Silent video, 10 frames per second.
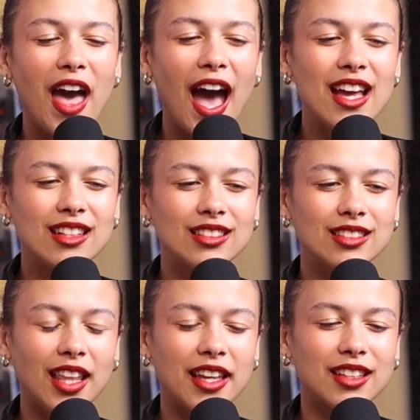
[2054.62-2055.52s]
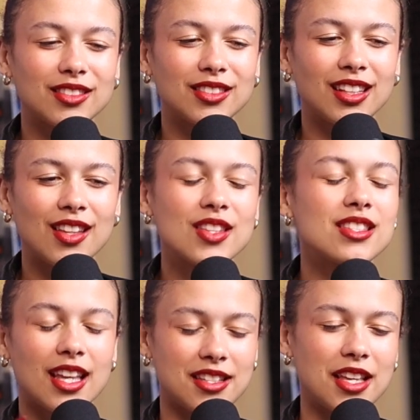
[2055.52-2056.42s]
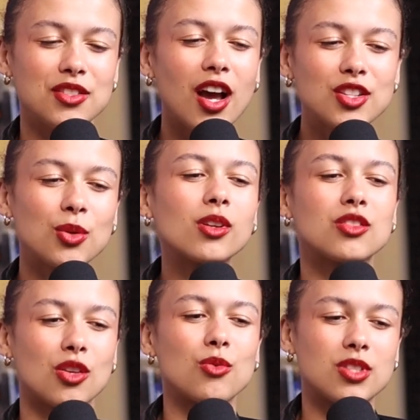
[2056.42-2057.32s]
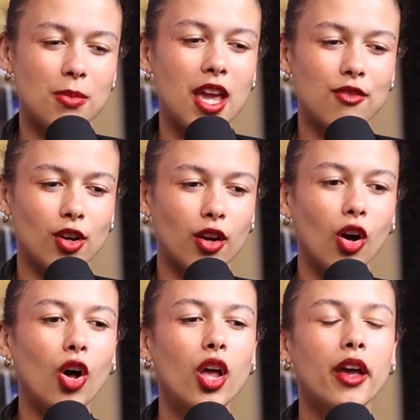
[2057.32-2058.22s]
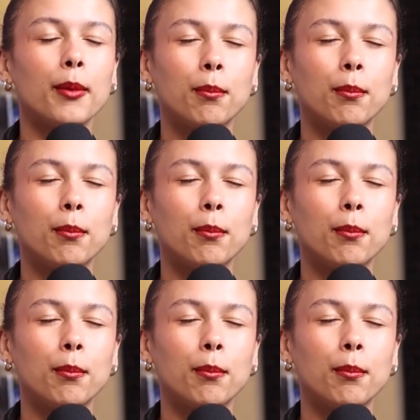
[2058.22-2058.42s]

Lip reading: that, like, and like I said, not to excuse the behavior at all,